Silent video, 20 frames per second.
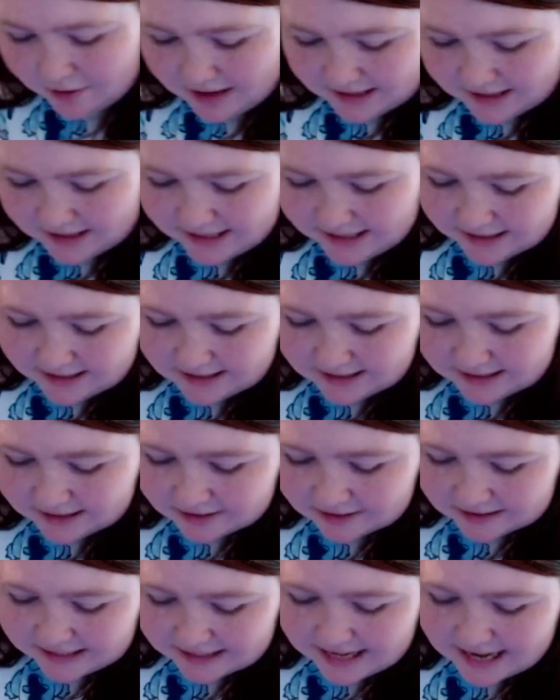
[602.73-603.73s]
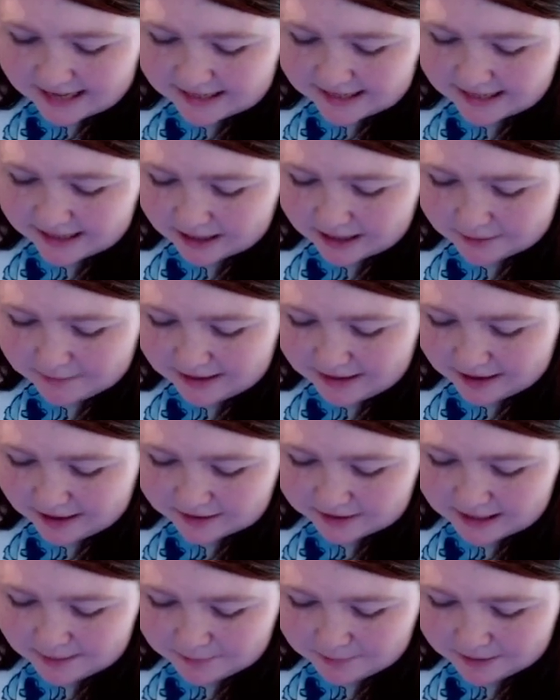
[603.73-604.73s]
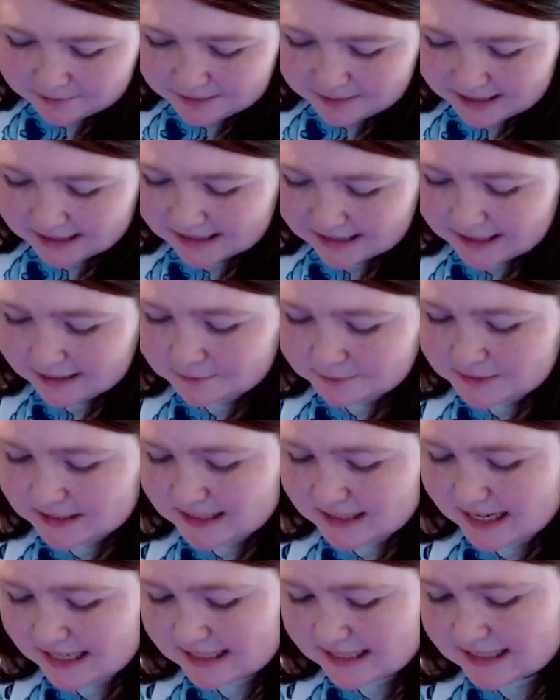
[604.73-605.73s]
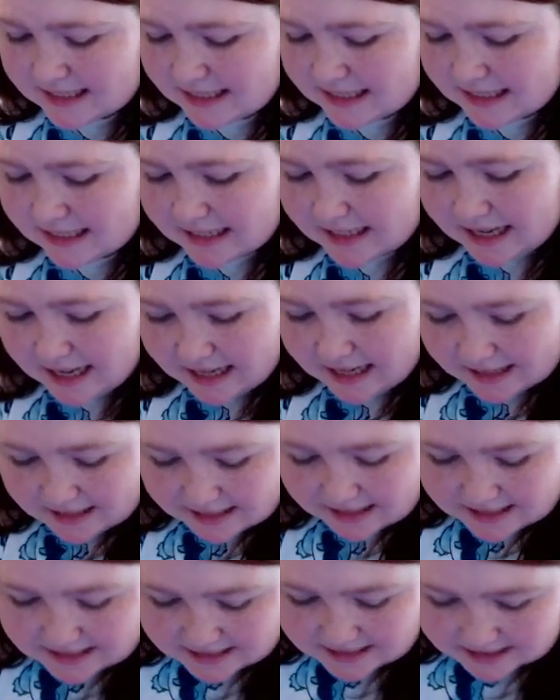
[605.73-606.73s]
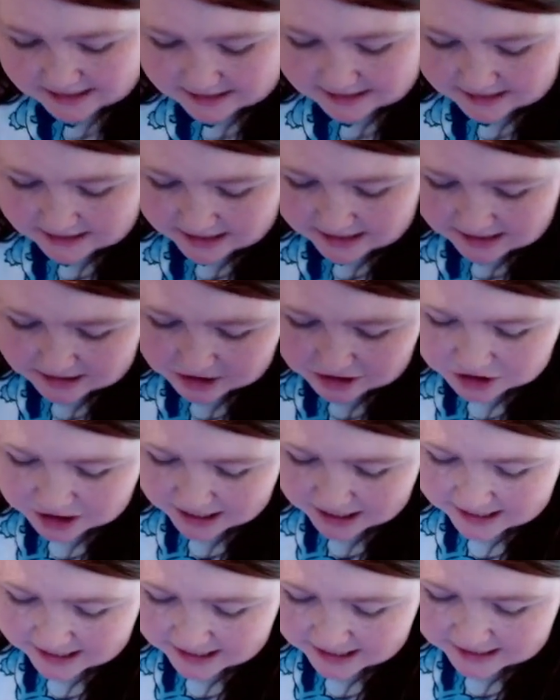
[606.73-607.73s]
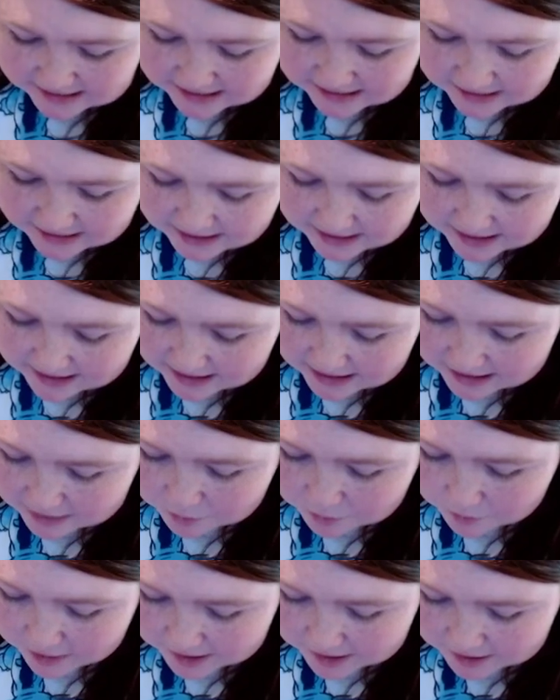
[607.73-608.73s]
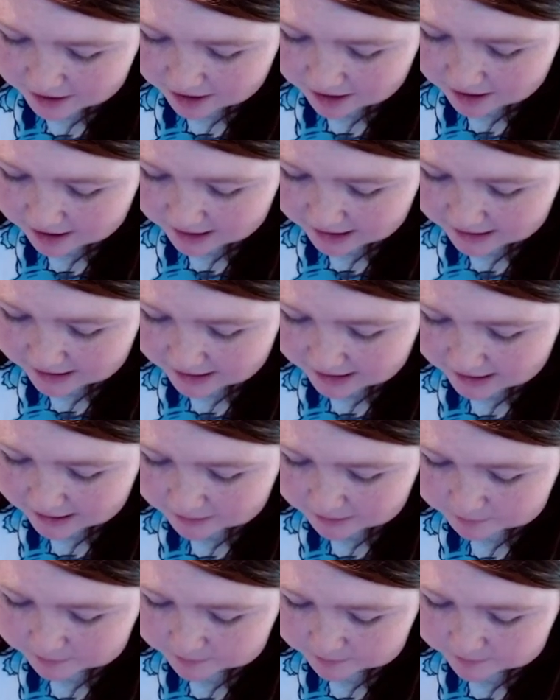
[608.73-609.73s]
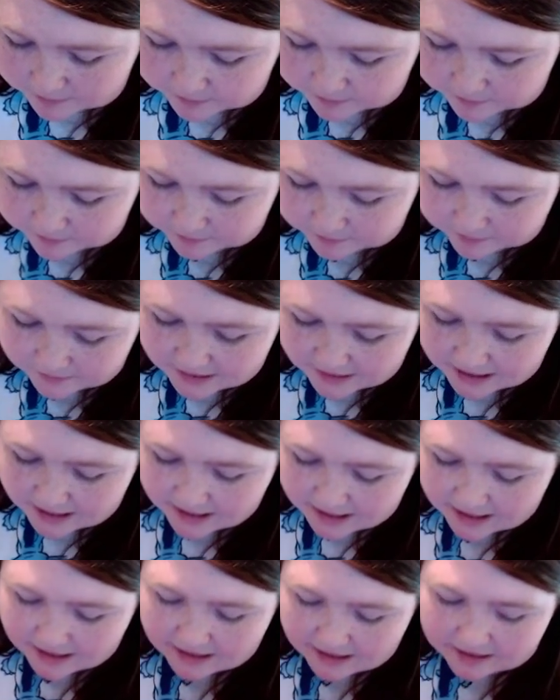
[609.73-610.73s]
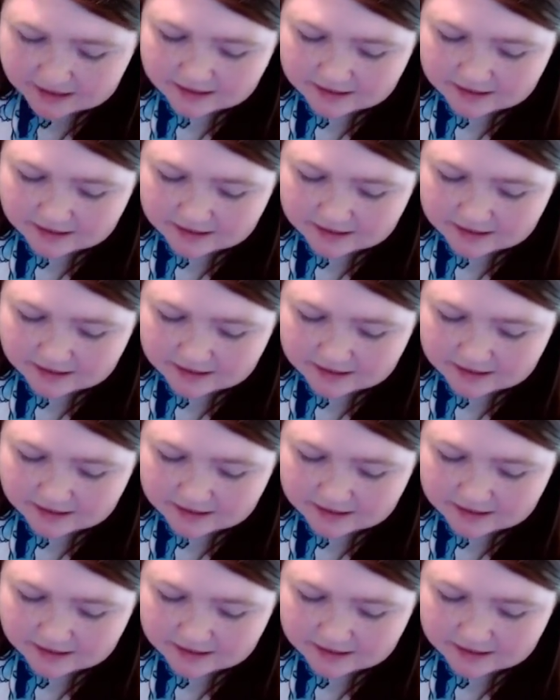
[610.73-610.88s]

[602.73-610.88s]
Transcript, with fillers: clearly I care about keeping my lips nice and uh, nice and, and shiny and whatnot. Um, and then